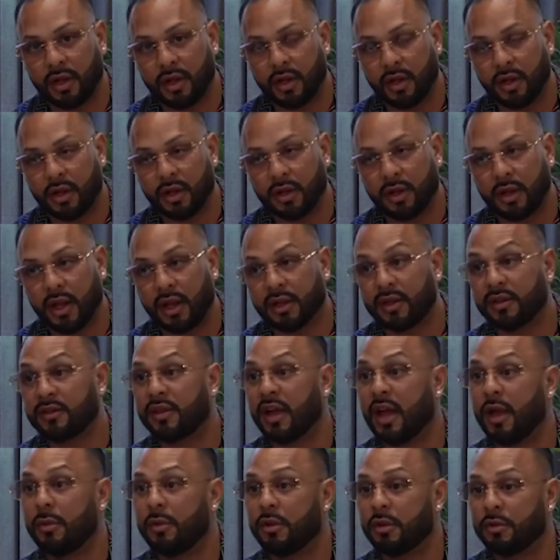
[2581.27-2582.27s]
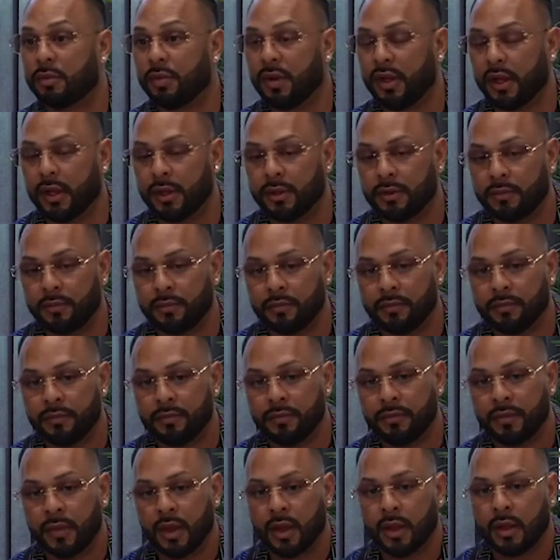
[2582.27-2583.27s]
Uh, at the time, he was playing
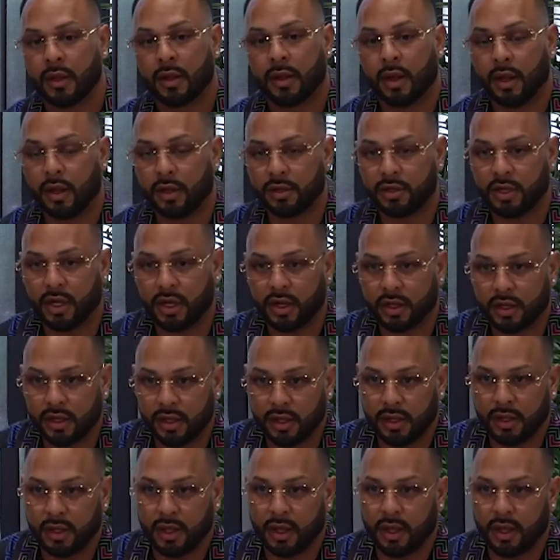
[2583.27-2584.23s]
college hockey,